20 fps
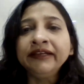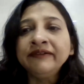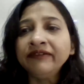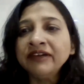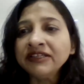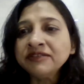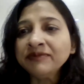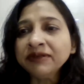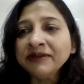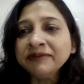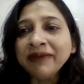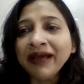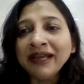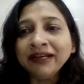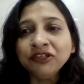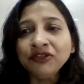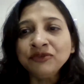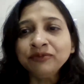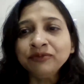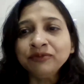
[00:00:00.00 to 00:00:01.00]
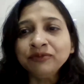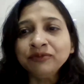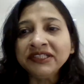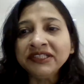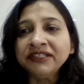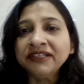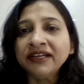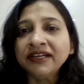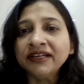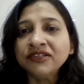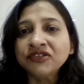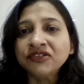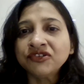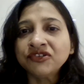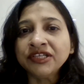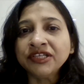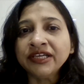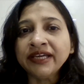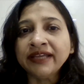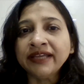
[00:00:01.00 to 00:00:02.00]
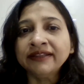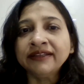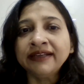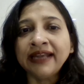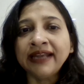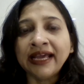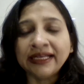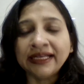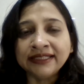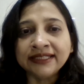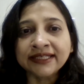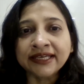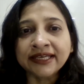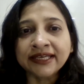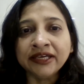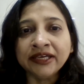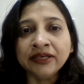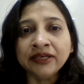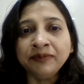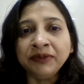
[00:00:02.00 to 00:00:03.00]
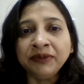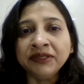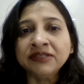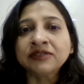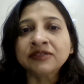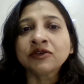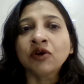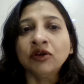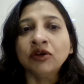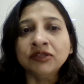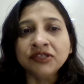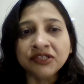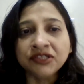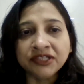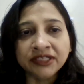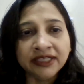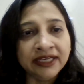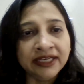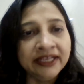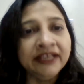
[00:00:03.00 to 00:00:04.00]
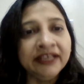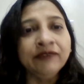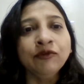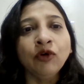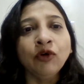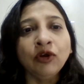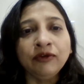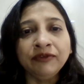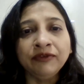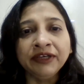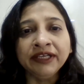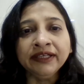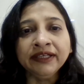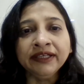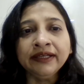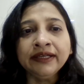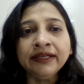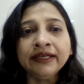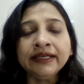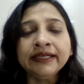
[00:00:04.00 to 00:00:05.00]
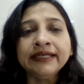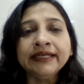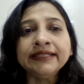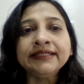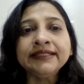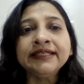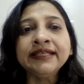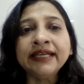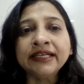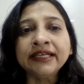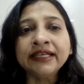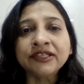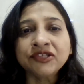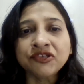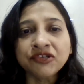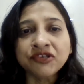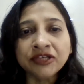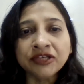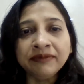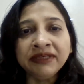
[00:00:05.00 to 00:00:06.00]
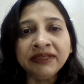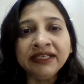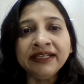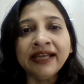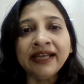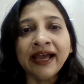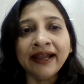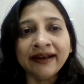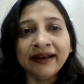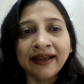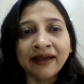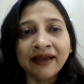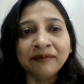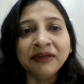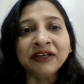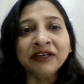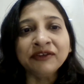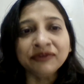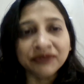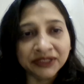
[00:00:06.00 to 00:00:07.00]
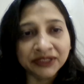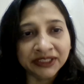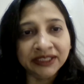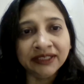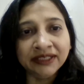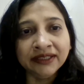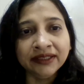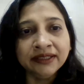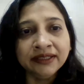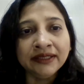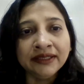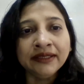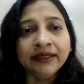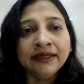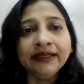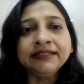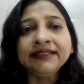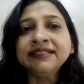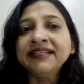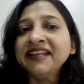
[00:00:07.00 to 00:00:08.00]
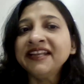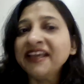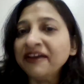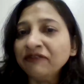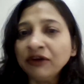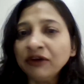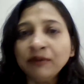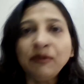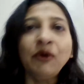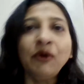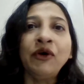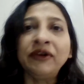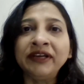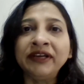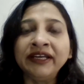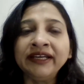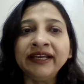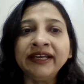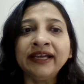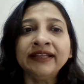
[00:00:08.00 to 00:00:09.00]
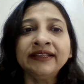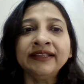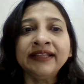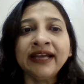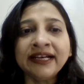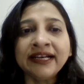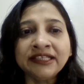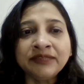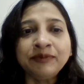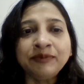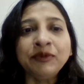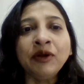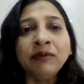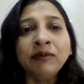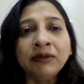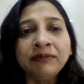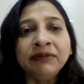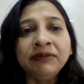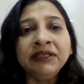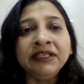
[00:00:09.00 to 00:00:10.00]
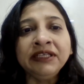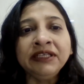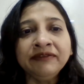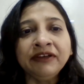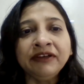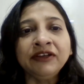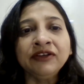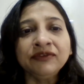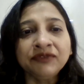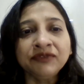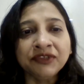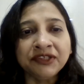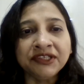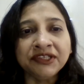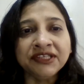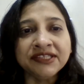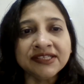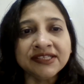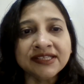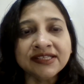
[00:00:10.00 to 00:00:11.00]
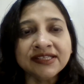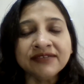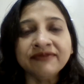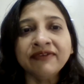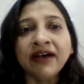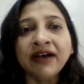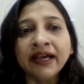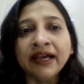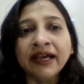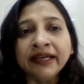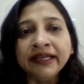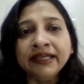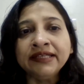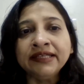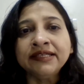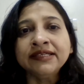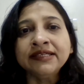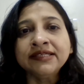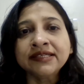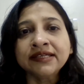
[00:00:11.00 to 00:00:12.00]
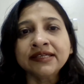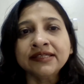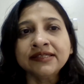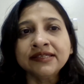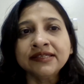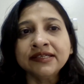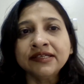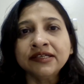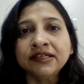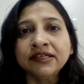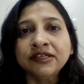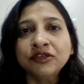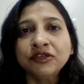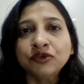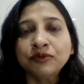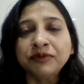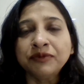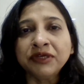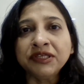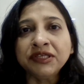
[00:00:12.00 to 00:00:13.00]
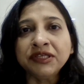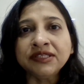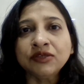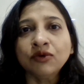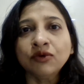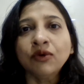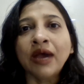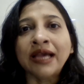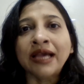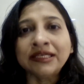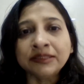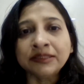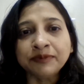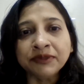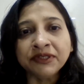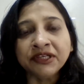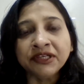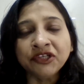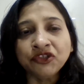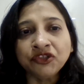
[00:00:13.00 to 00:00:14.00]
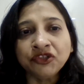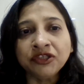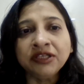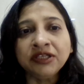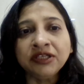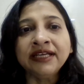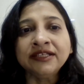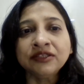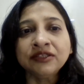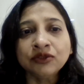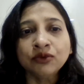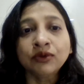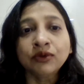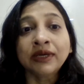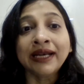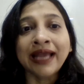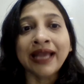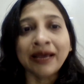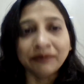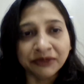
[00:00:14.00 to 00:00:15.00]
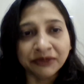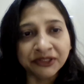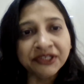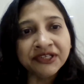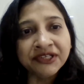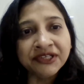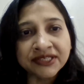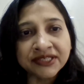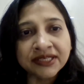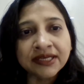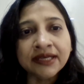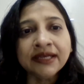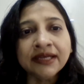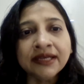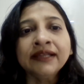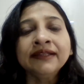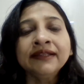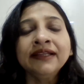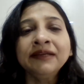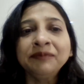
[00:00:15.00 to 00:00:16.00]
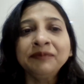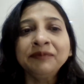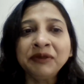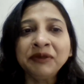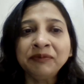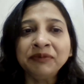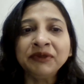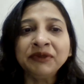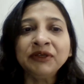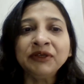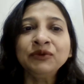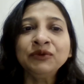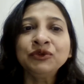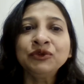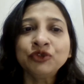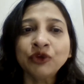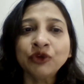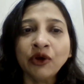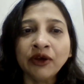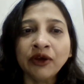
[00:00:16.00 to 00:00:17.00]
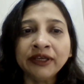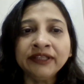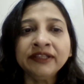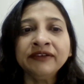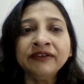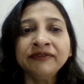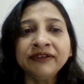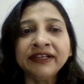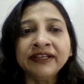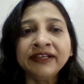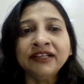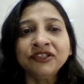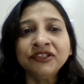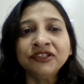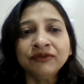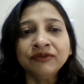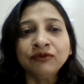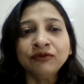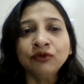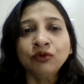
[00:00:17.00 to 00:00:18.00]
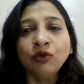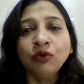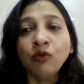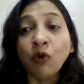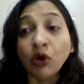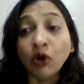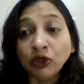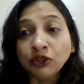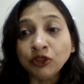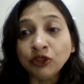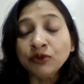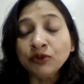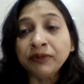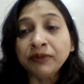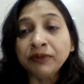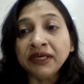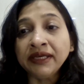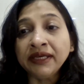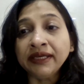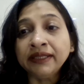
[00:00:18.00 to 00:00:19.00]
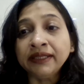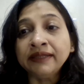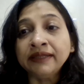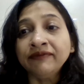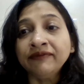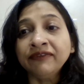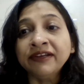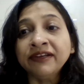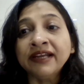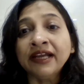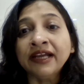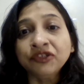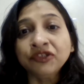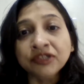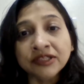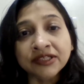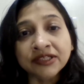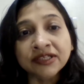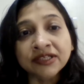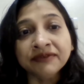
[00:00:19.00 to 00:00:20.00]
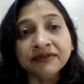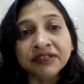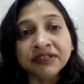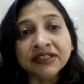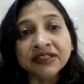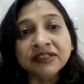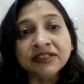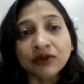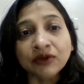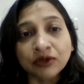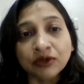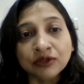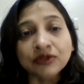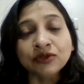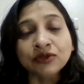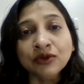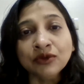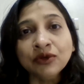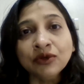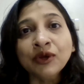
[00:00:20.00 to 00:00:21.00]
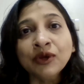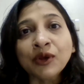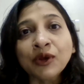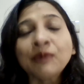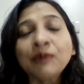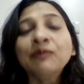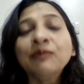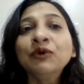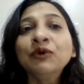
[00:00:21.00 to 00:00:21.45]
The investment management industry and the landscape is constantly evolving. It's an extremely dynamic field. It's never boring, and that's probably one of the reasons why it is considered to be so aspirational and so glamorous, that people who join the financial, who want to be in financial services also,